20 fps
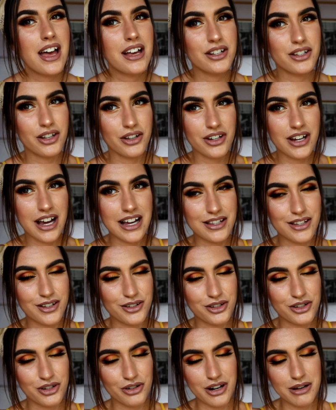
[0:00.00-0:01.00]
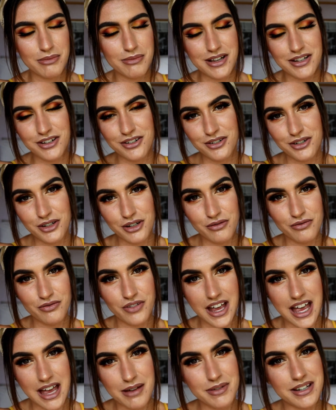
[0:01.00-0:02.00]
so you guys can join my YouTube
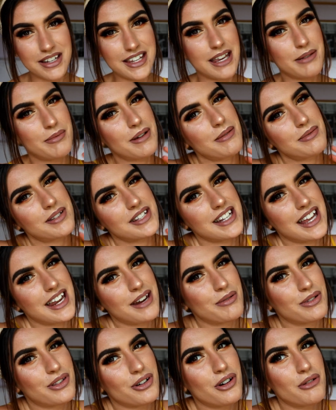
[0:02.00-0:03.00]
fam and keep up to date with